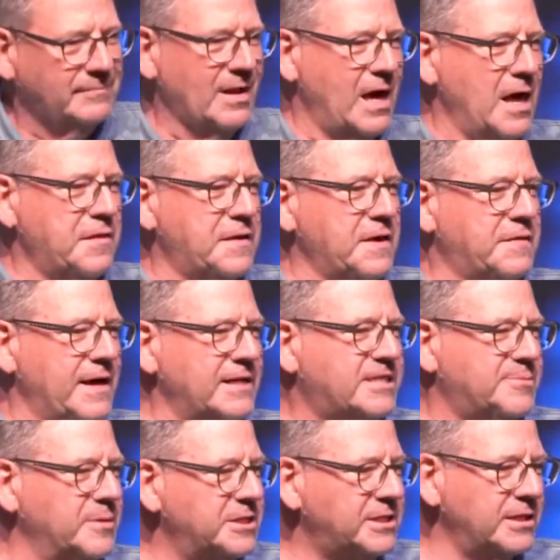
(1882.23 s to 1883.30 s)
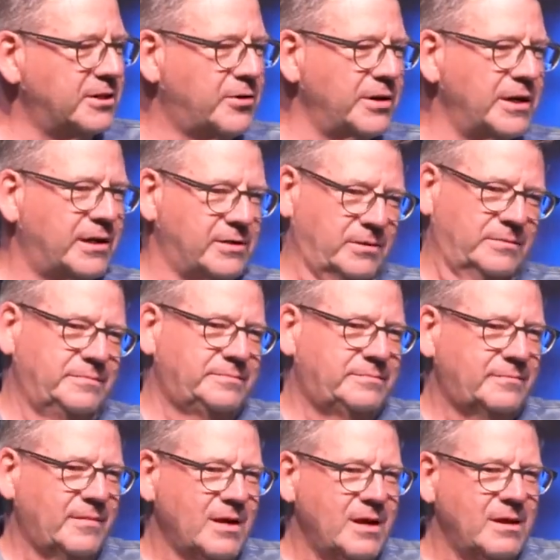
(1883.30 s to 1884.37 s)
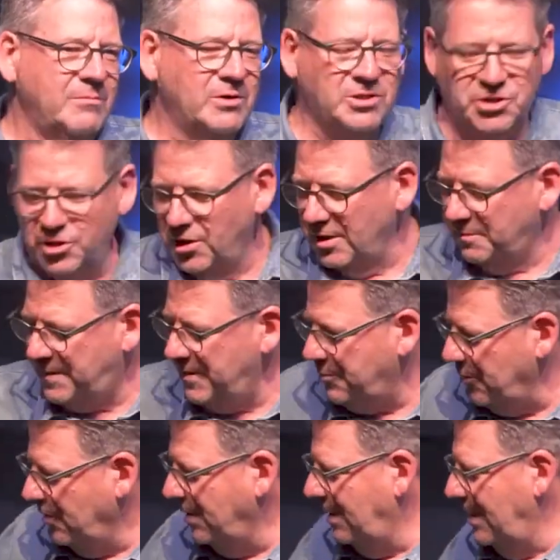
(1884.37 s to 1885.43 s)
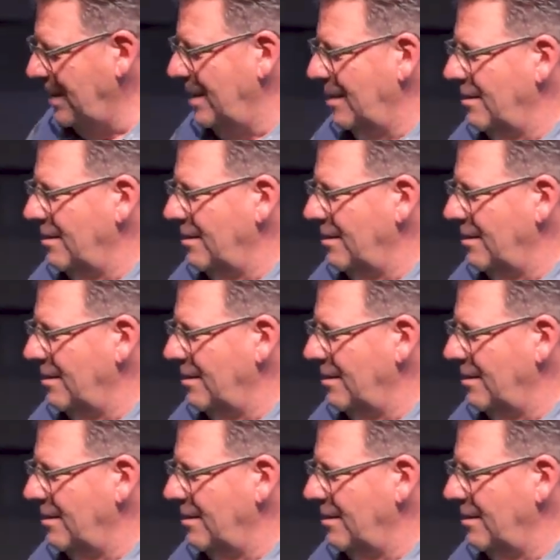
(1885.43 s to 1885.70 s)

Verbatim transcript: I think that's mission critical. Because you got people